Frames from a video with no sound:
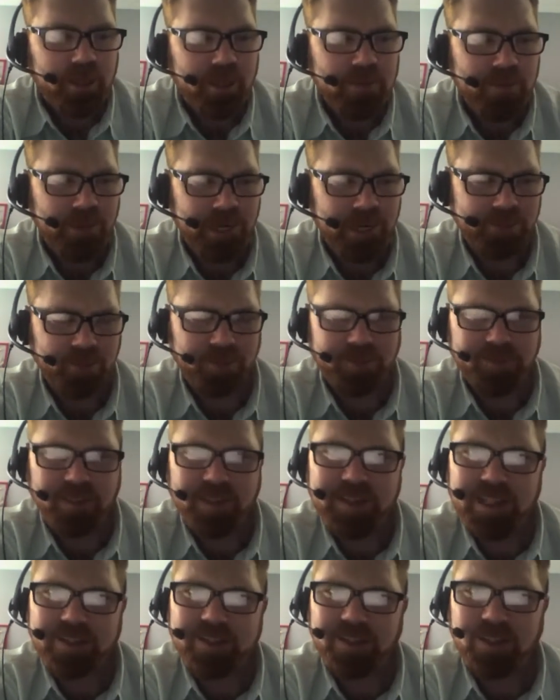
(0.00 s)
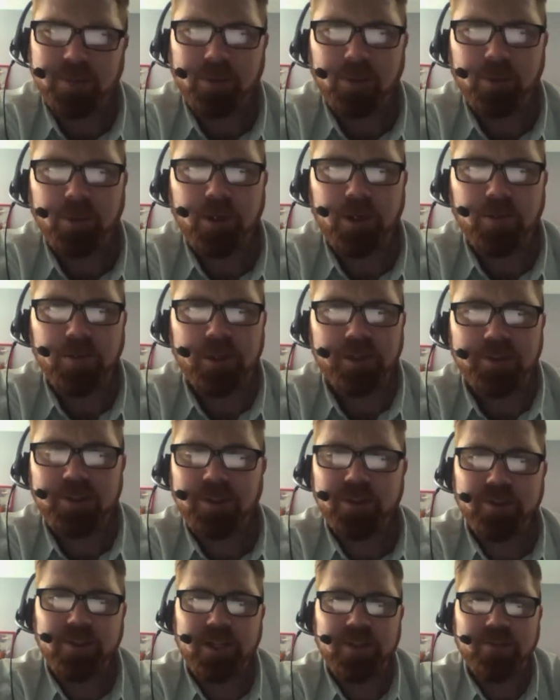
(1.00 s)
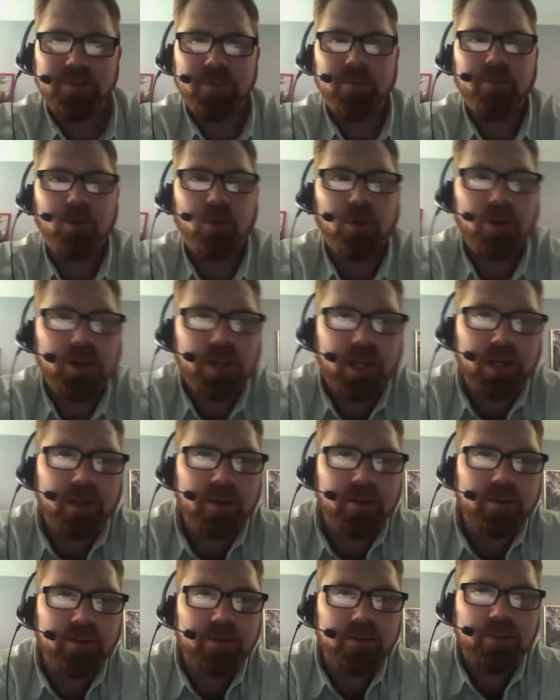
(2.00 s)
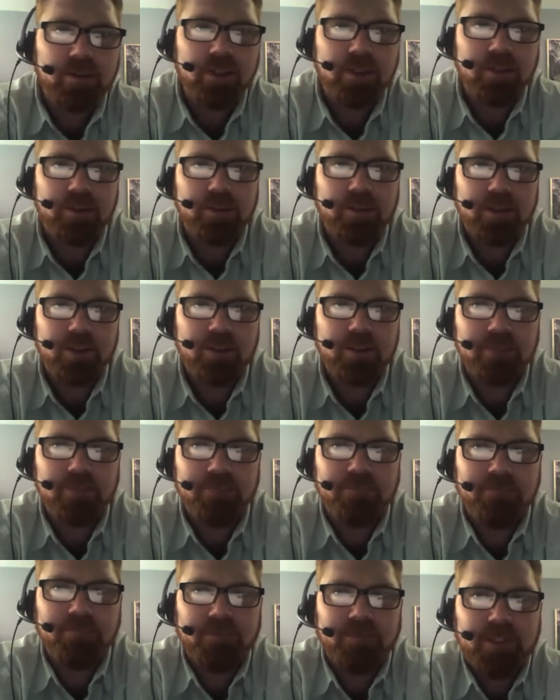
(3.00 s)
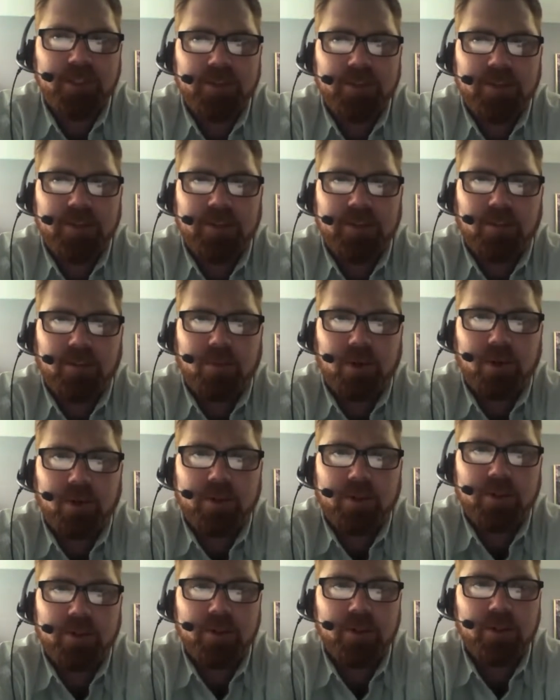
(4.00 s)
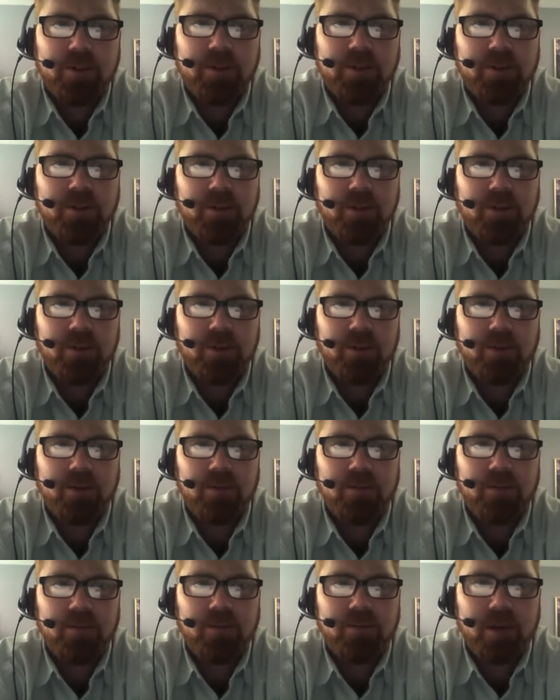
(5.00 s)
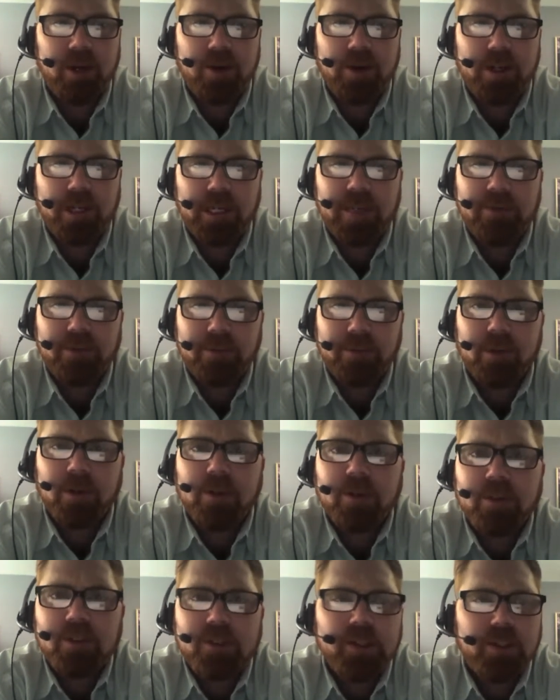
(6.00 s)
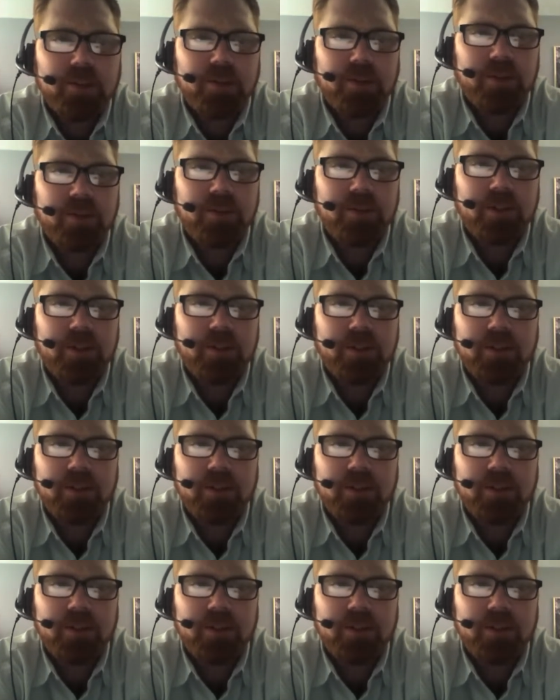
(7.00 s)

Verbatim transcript: But as we said, that's a little bit weird because Jesus hasn't been born yet. Jesus doesn't Jesus isn't a person until Mary gives birth to Jesus and